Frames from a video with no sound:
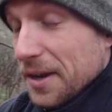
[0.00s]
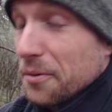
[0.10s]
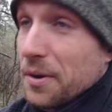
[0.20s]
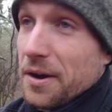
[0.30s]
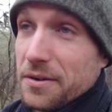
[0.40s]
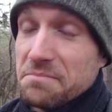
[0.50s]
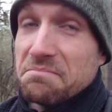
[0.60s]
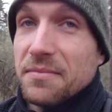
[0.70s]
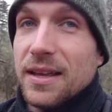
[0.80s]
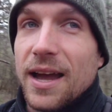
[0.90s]
Like, well,
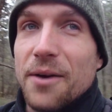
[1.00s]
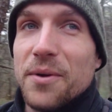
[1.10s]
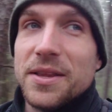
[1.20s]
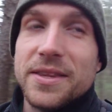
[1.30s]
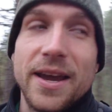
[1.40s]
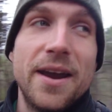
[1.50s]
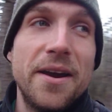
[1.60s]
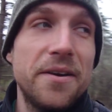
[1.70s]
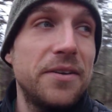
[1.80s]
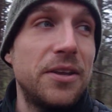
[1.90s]
I went
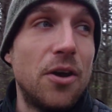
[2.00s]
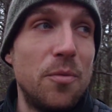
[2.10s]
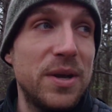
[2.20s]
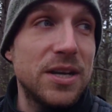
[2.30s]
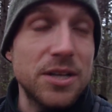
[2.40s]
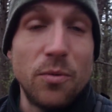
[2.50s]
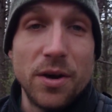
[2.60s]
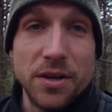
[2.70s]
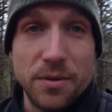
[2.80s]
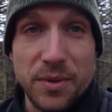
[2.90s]
there, you know, because I
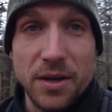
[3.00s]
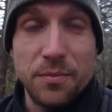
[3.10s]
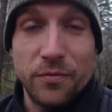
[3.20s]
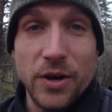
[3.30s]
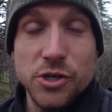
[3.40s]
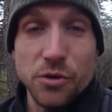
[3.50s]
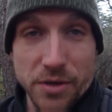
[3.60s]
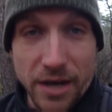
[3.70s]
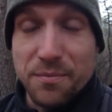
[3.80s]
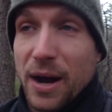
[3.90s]
wanted to be a
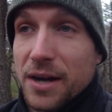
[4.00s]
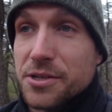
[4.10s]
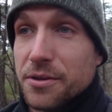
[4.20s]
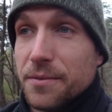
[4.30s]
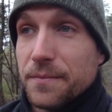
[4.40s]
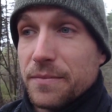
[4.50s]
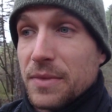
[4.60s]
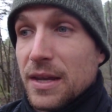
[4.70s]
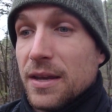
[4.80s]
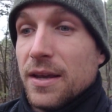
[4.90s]
professional kickboxer.
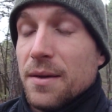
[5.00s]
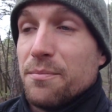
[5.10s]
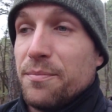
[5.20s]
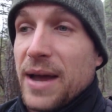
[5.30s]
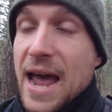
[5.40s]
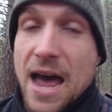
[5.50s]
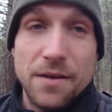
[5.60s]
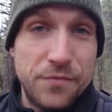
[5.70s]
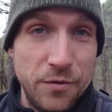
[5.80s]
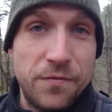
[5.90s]
I
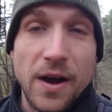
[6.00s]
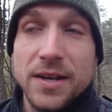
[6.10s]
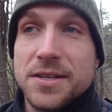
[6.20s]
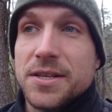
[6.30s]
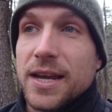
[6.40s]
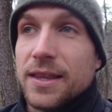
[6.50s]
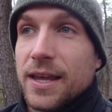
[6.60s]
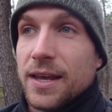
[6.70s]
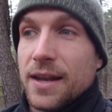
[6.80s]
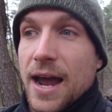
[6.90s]
had a few fights,
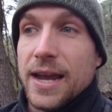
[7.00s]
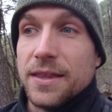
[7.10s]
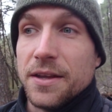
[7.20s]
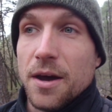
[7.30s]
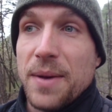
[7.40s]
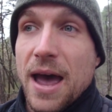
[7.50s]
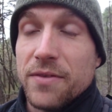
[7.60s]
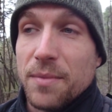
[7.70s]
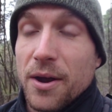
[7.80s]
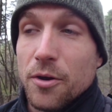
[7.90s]
and then I ended up
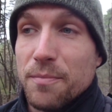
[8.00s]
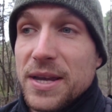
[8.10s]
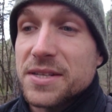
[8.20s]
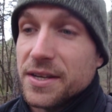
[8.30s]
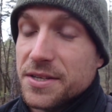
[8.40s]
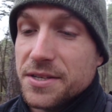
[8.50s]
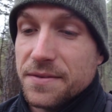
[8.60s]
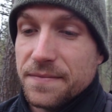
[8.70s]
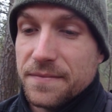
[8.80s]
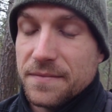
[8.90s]
having my own
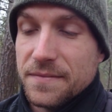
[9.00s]
business.